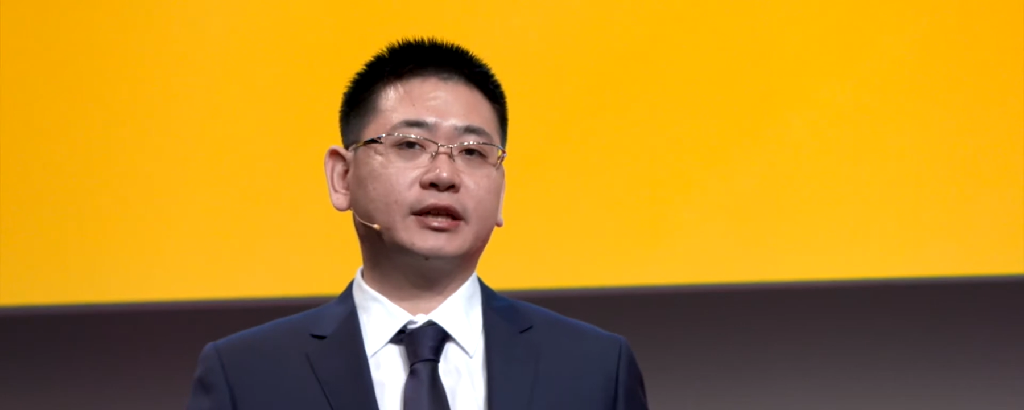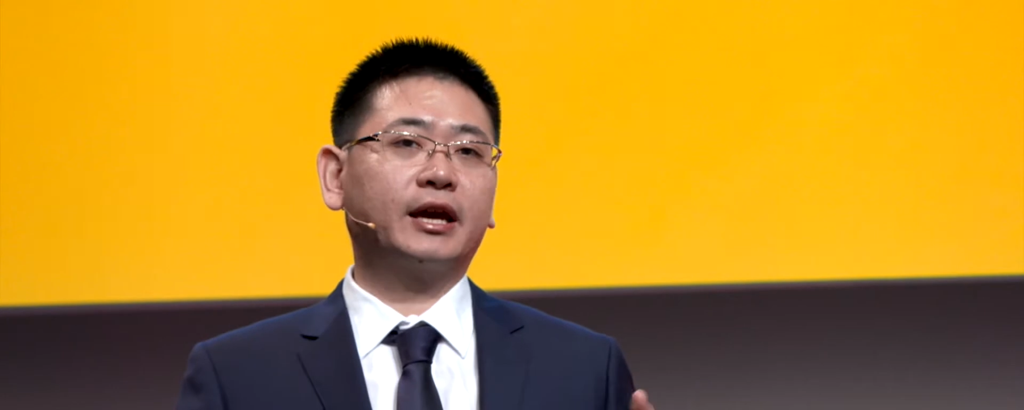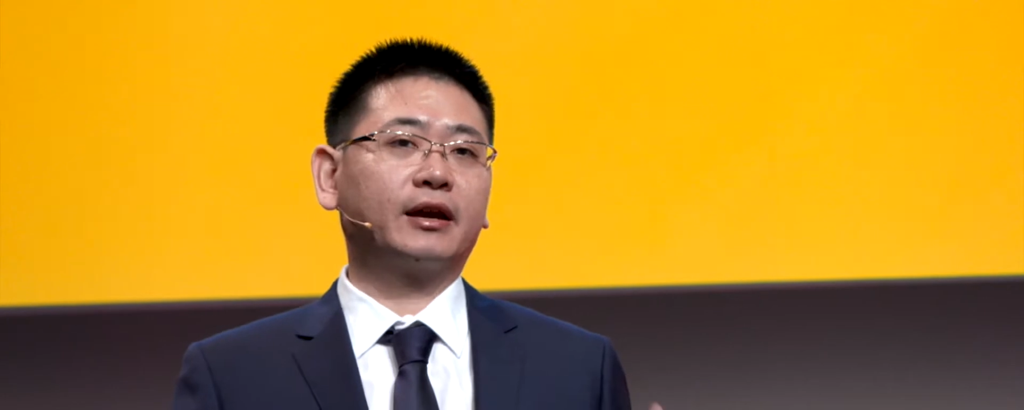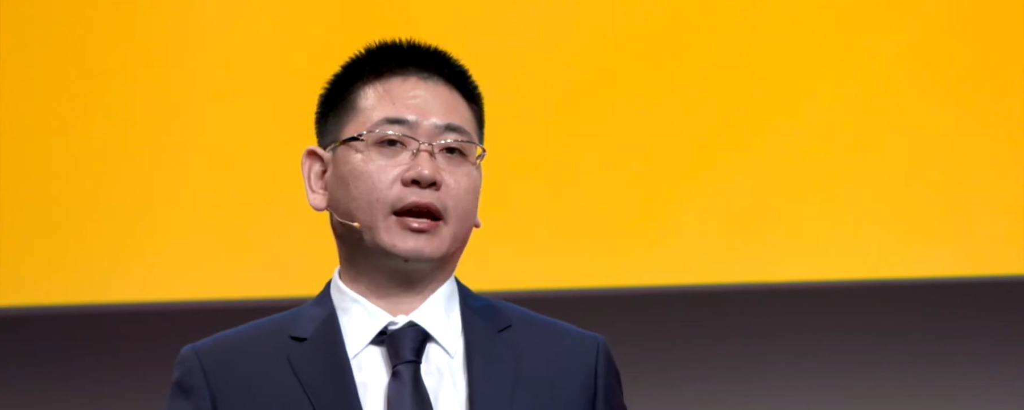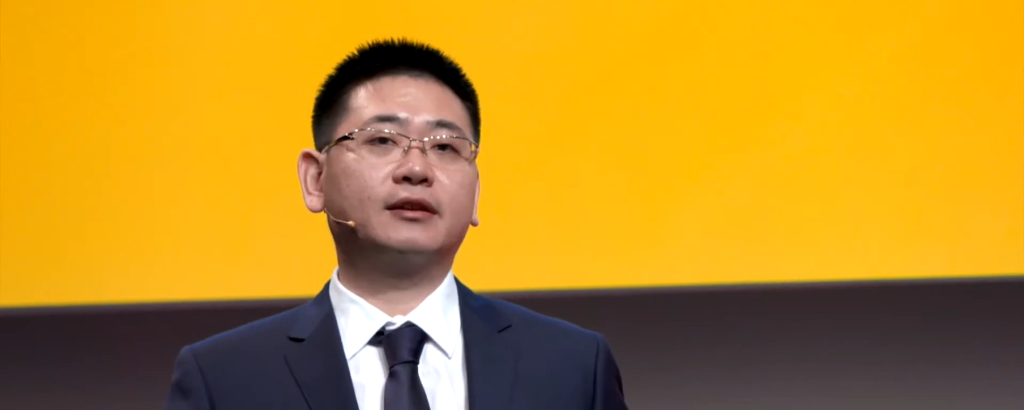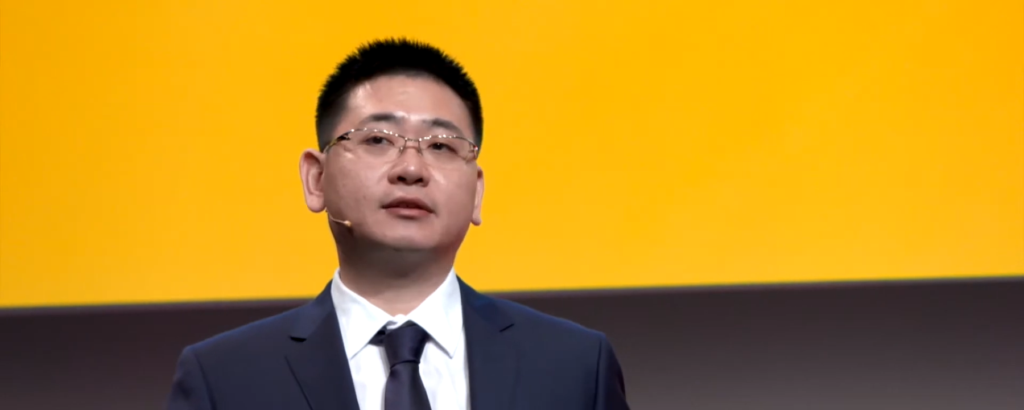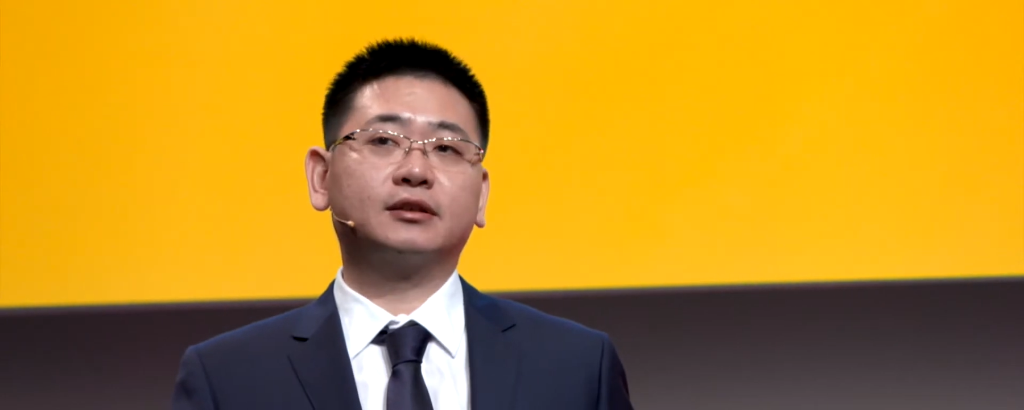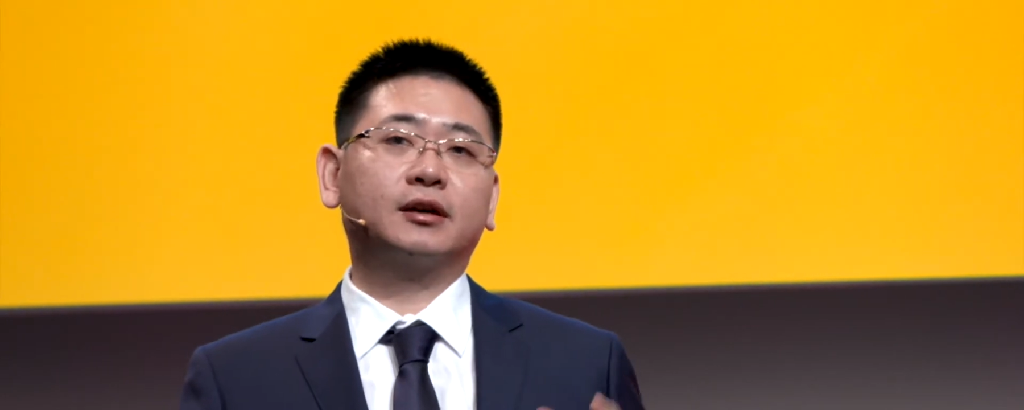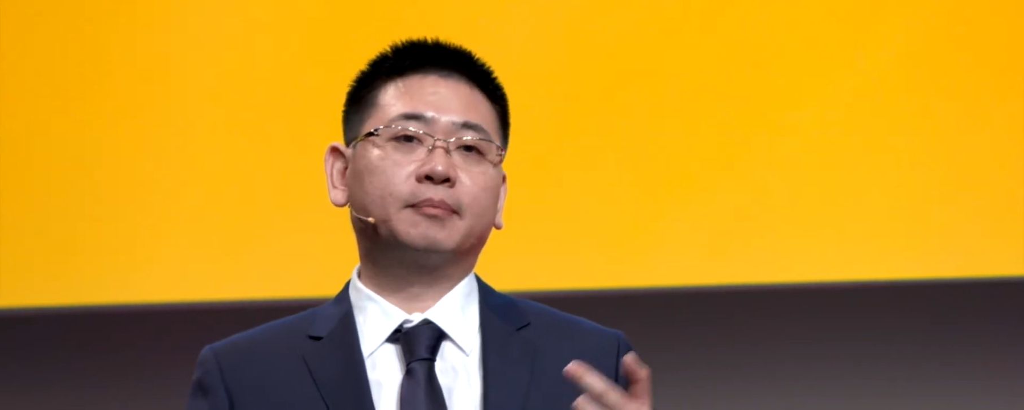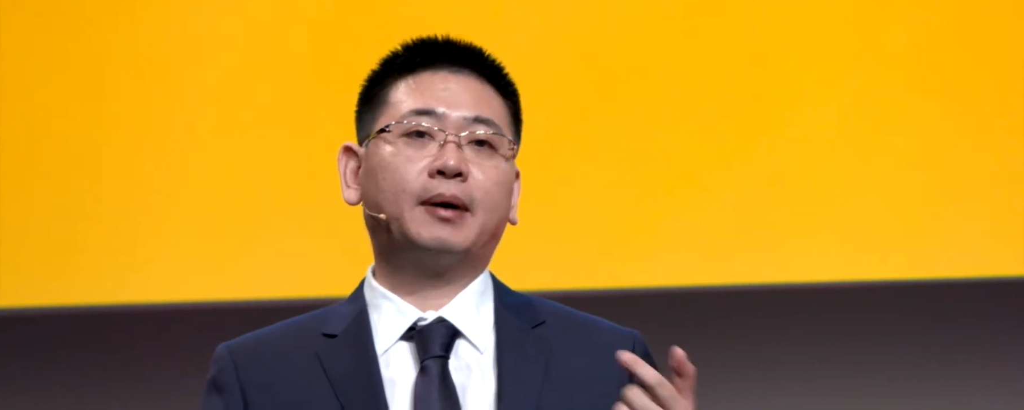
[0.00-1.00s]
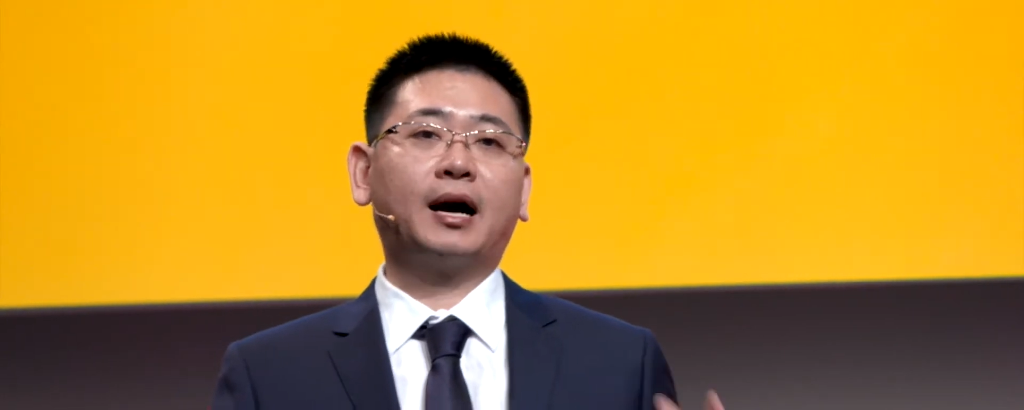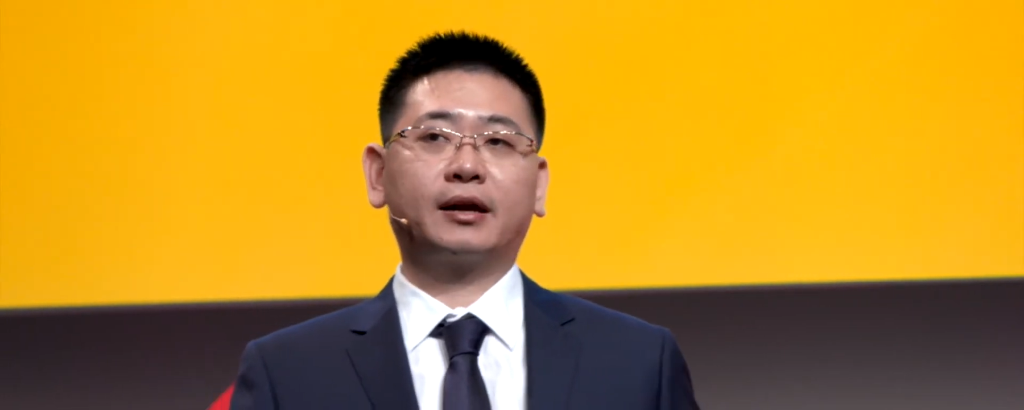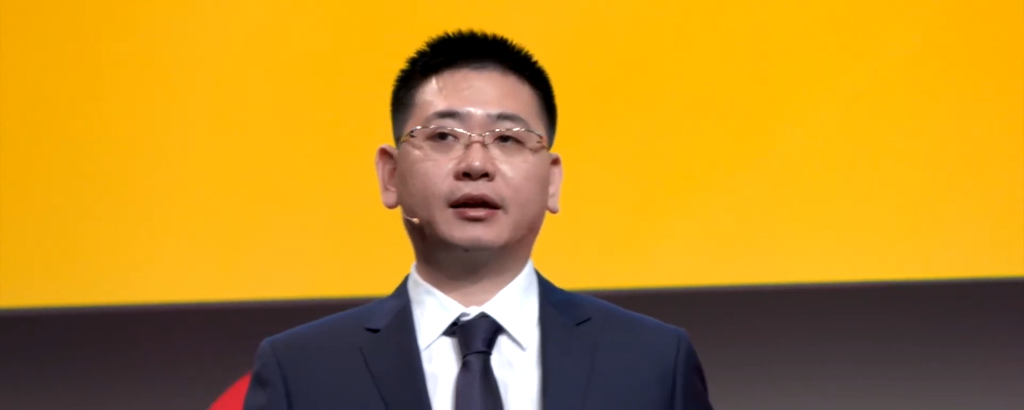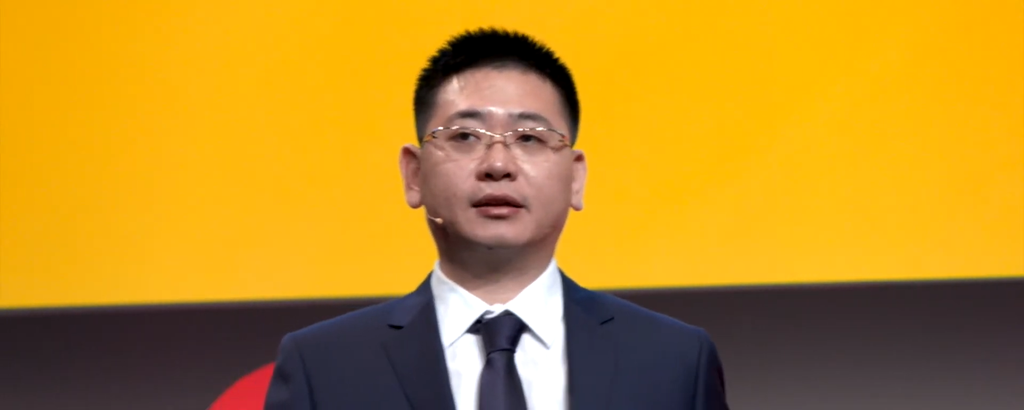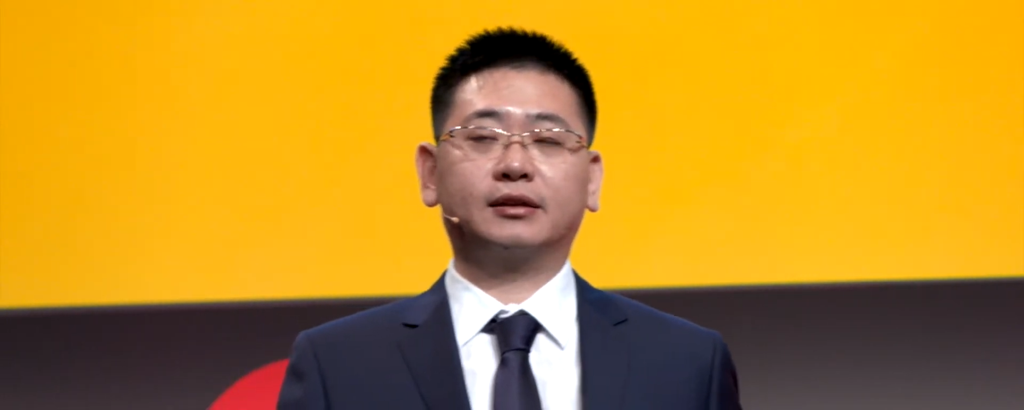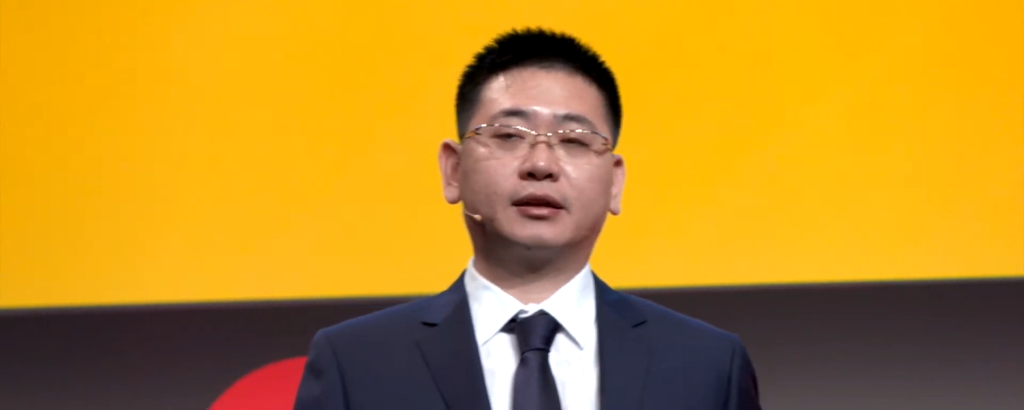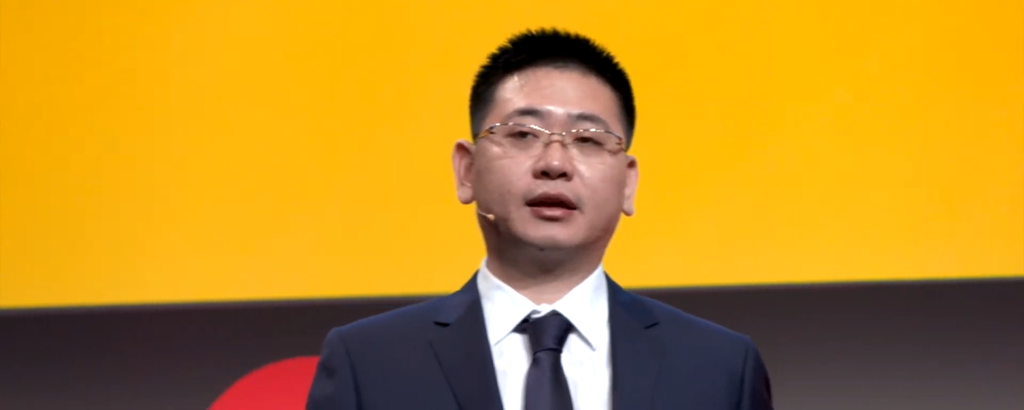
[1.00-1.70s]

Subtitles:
they can get the parking,